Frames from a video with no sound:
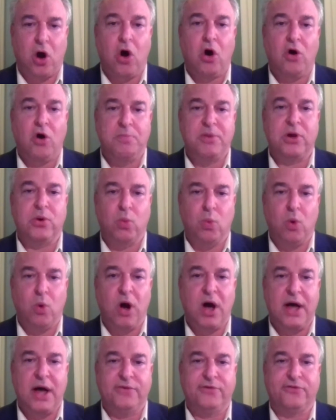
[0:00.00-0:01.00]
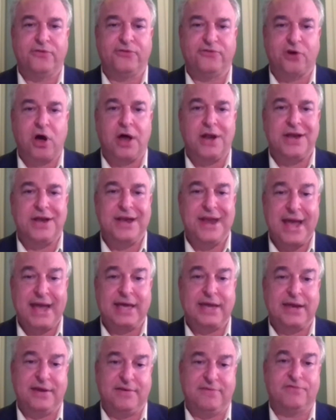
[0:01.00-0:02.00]
all but one saw
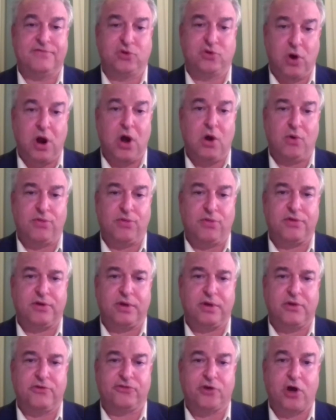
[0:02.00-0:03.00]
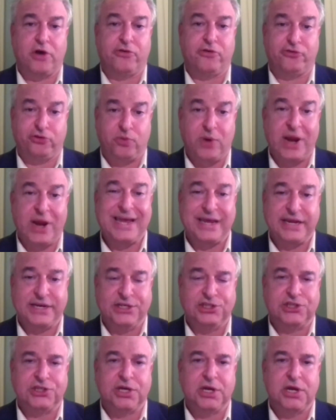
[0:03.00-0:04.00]
negative growth, saw
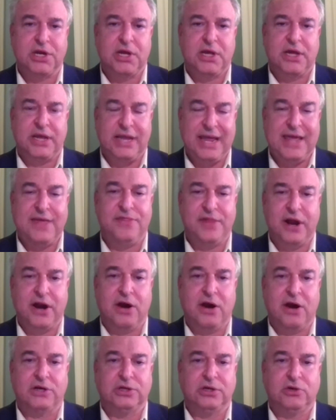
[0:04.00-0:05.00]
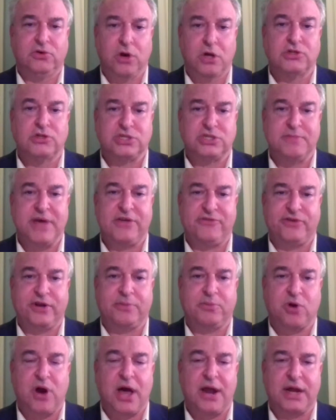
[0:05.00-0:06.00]
shrinkage in their gross
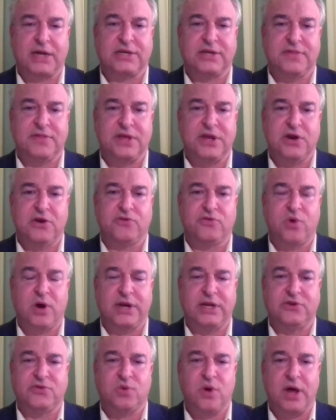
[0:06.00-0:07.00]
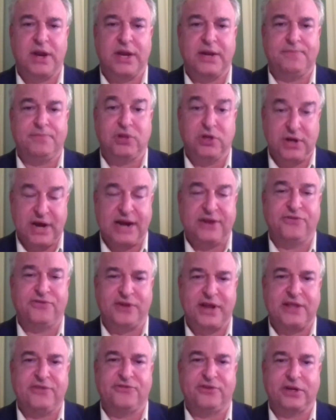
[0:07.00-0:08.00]
domestic product in the year 2020, the United
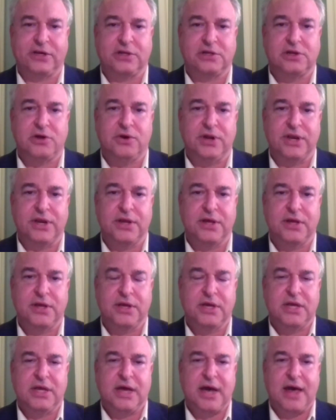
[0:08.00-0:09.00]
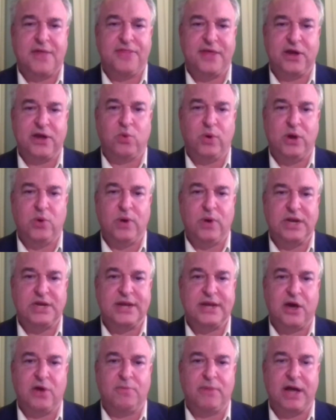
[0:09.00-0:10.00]
States included. I think we went
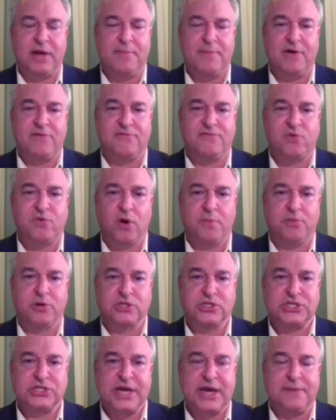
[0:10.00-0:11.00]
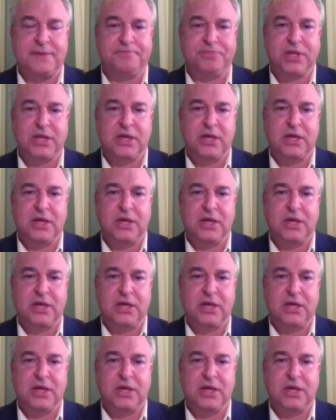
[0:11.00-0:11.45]
down by about 4%,